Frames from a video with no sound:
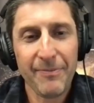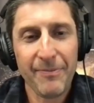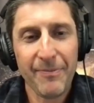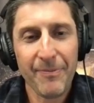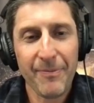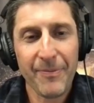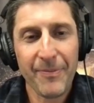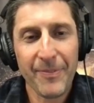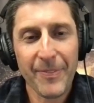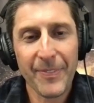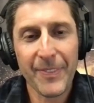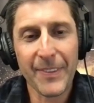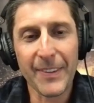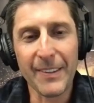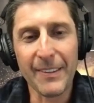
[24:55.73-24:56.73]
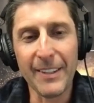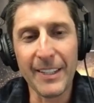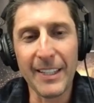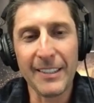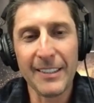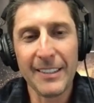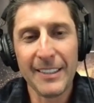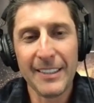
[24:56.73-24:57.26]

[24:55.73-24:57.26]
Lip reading: You've got it. Yeah.